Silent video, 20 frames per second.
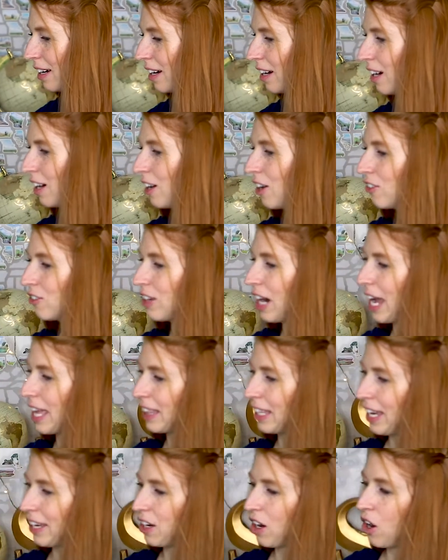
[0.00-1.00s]
All right,
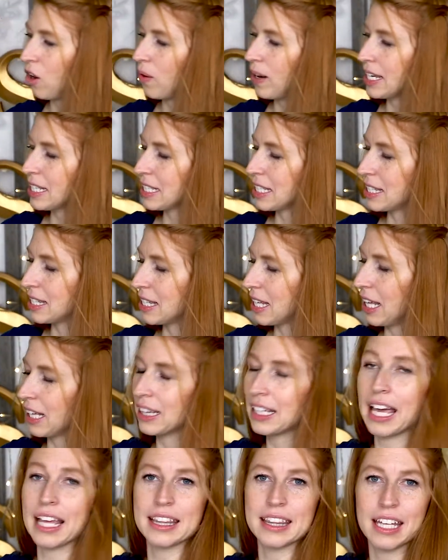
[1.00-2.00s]
like always, it's the
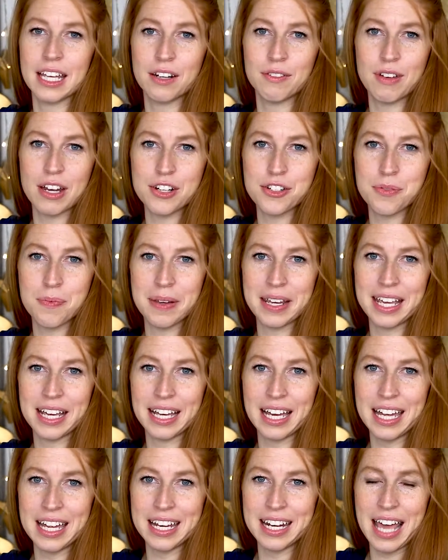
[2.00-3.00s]
Let the Adventure
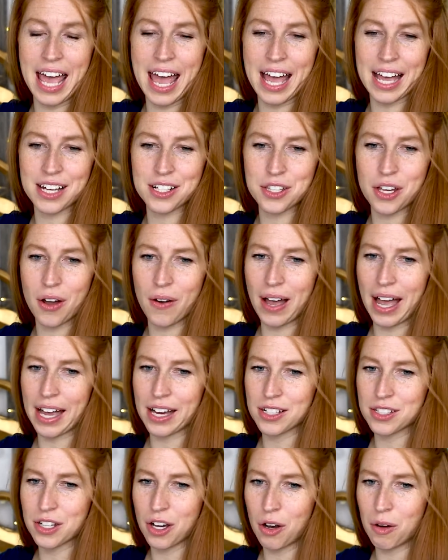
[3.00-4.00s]
Begin
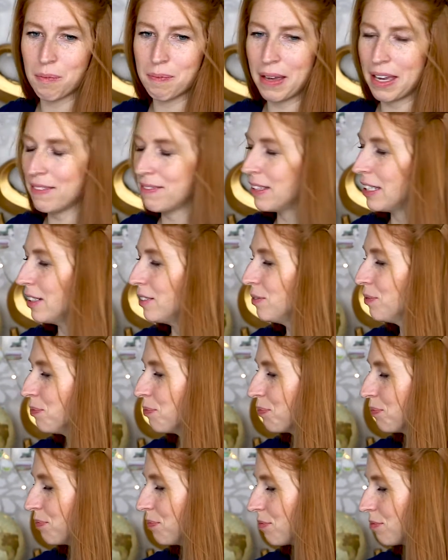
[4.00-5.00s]
XOXO Maeven.
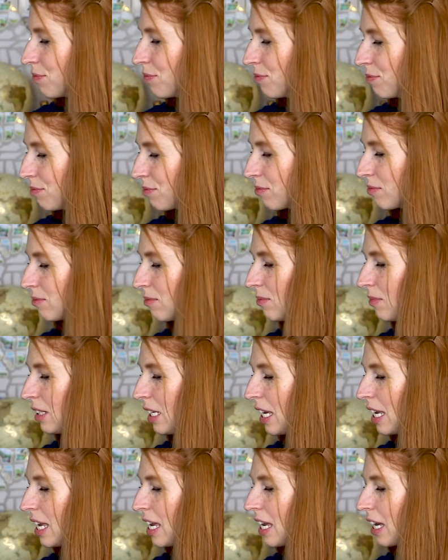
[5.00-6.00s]

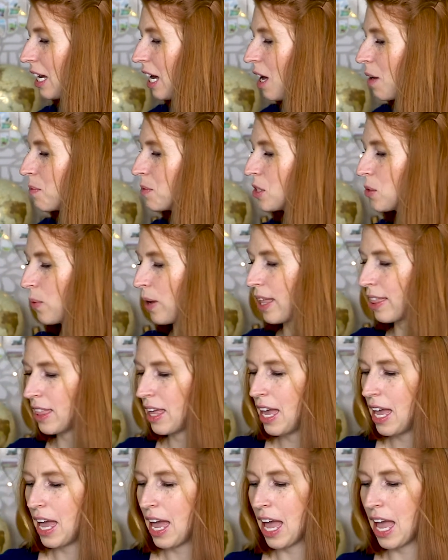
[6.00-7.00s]
It comes
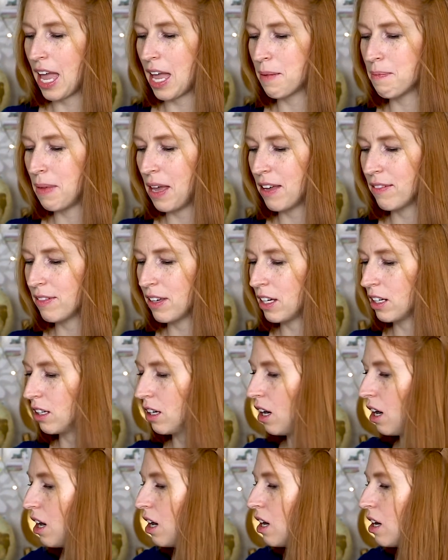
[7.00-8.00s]
with a Maeven
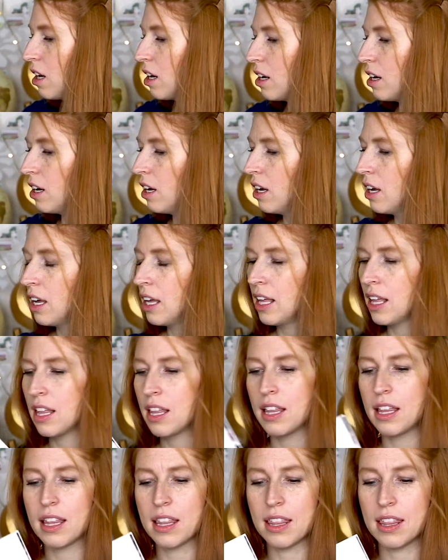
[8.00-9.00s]
card
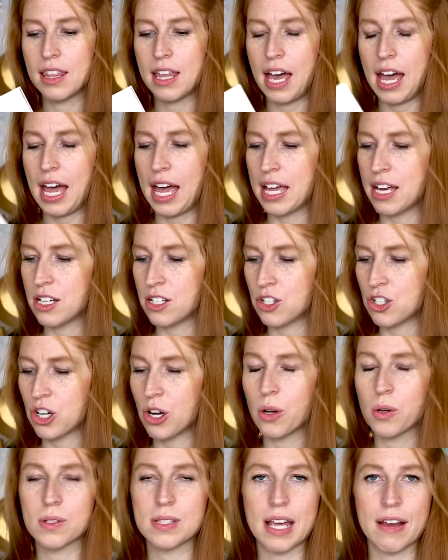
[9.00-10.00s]
that
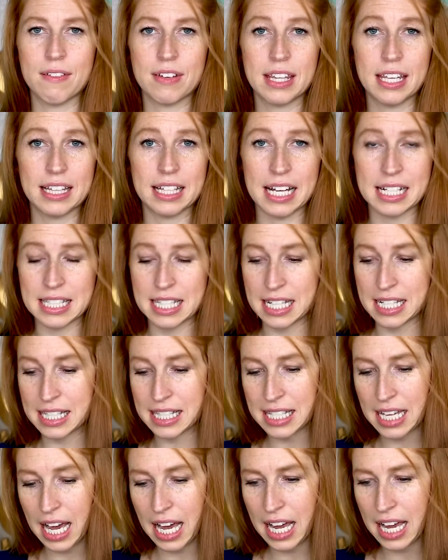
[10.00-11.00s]
shows everything that's
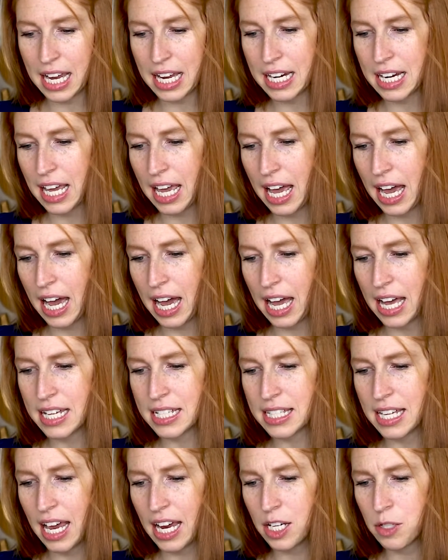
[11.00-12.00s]
inside. It
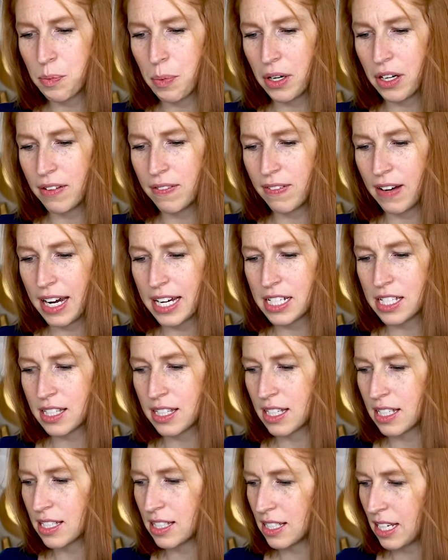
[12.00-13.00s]
has expert advice,
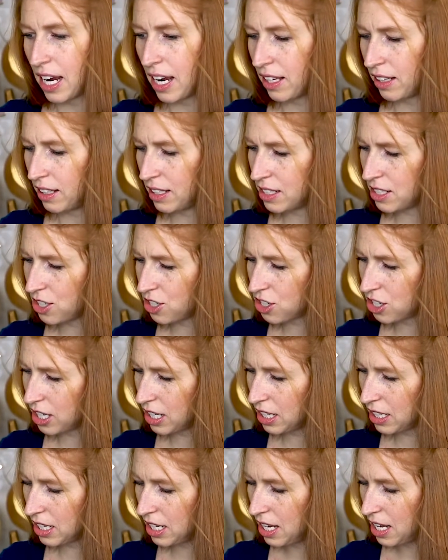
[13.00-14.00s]
the style
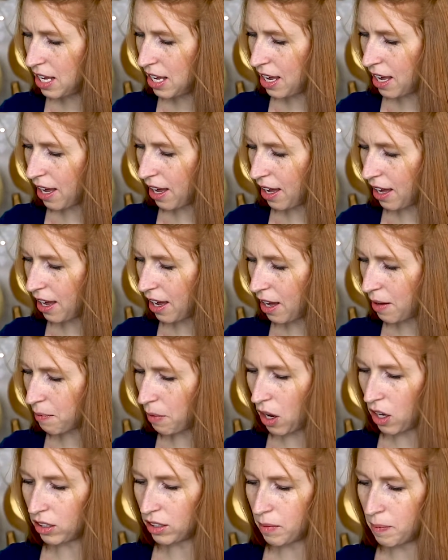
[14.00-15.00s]
edition,
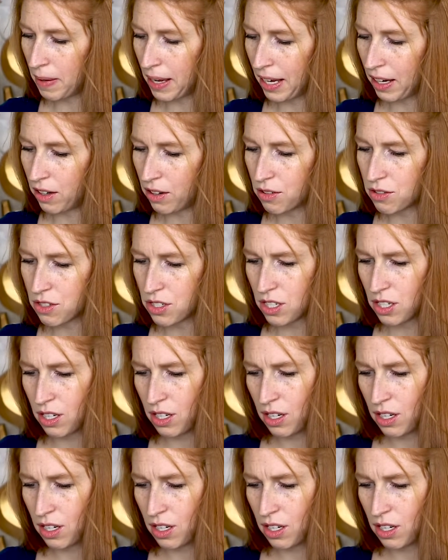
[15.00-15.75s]
all about